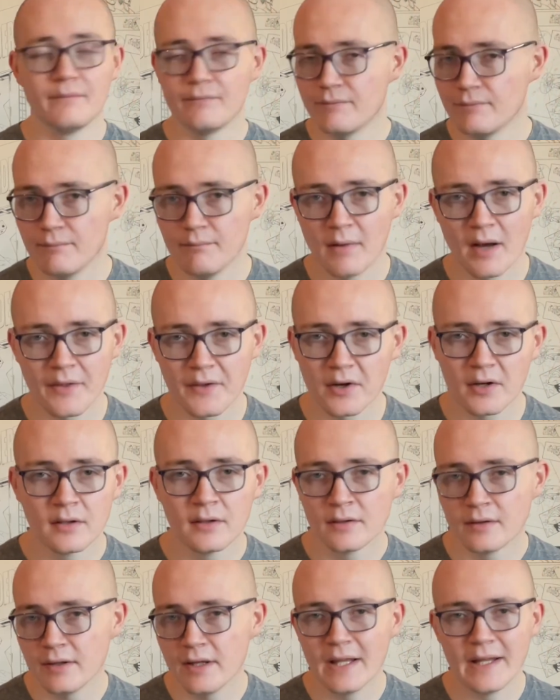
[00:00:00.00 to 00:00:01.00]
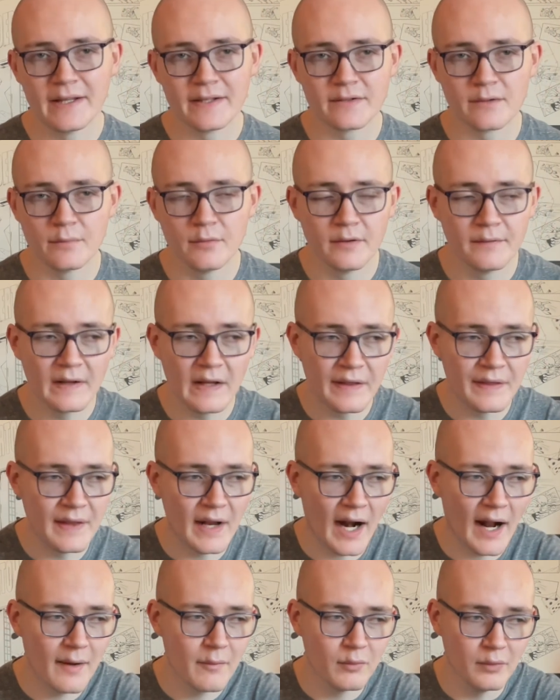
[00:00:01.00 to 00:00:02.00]
Mother is a movie that
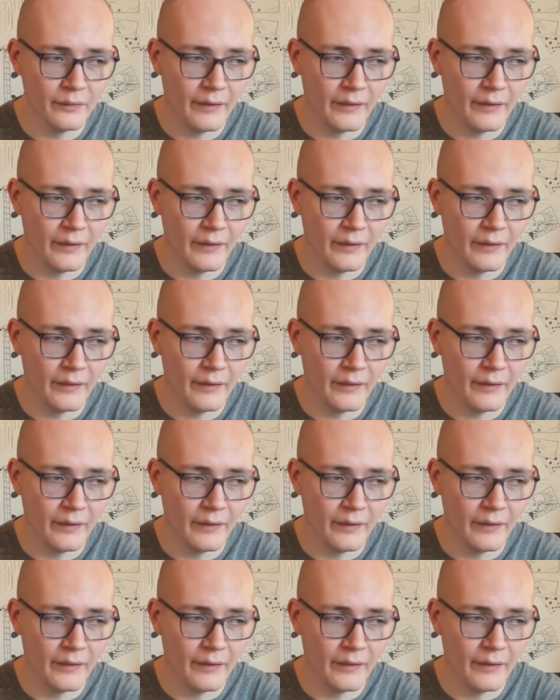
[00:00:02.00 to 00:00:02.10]
I will